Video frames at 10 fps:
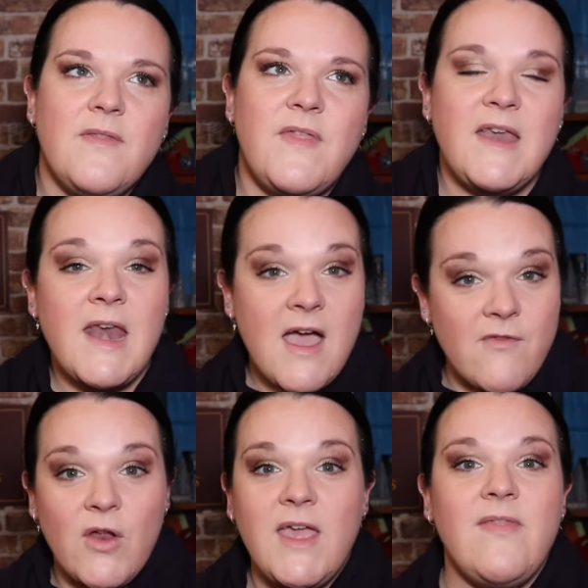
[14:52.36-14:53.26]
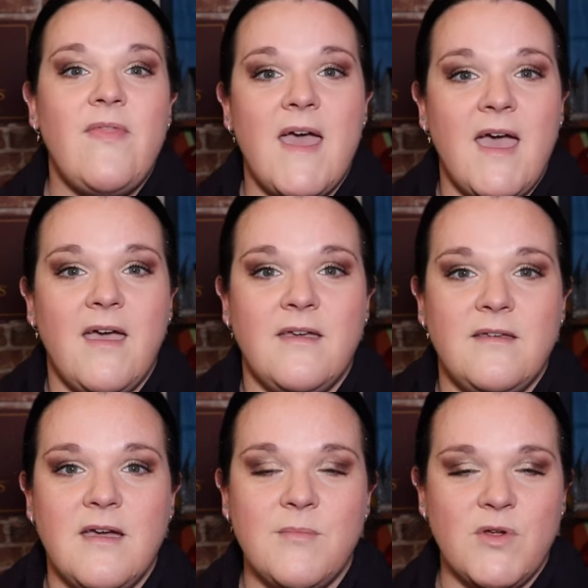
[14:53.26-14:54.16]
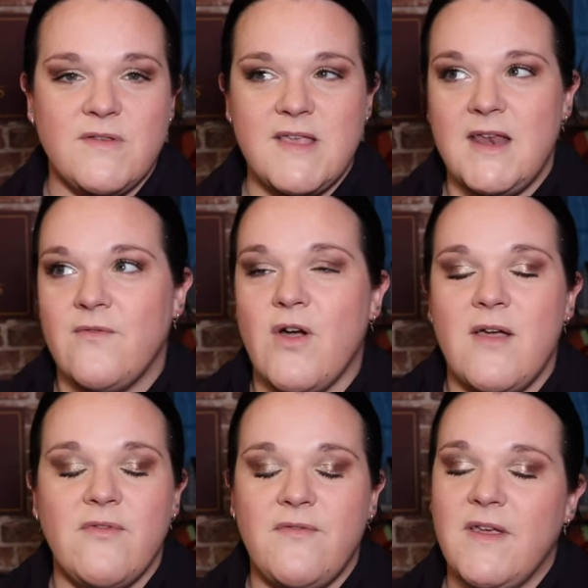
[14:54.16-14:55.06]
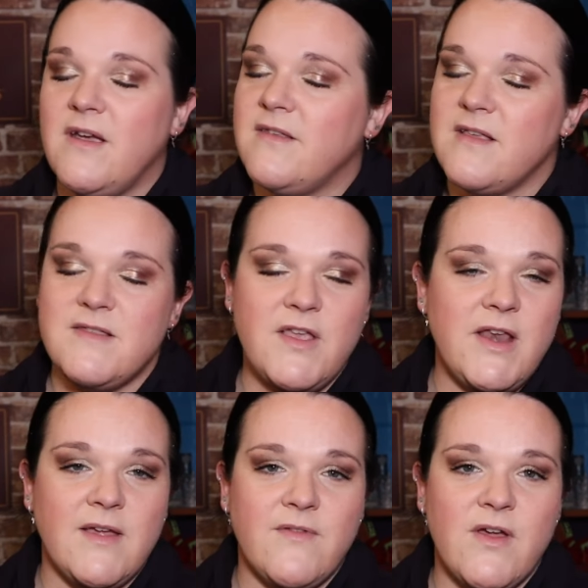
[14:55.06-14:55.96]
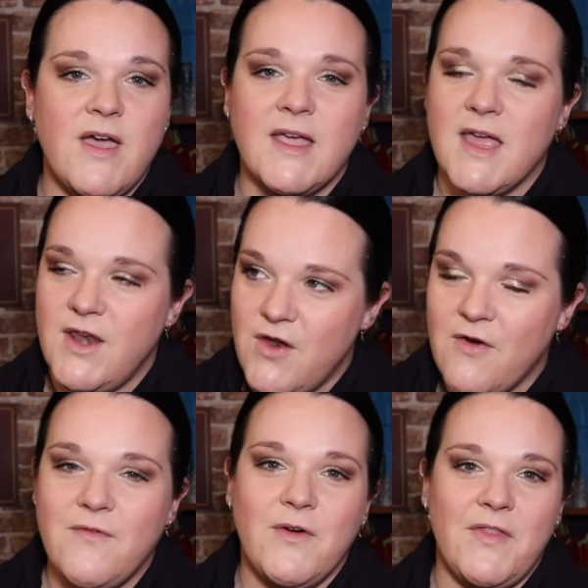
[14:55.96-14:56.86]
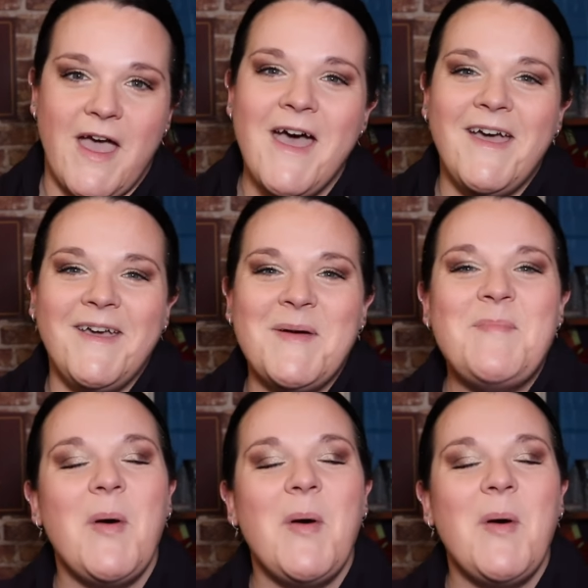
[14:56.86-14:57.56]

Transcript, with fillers: They didn't have a lot in there. I'm not saying I've got everything because I certainly have not. I cannot afford that.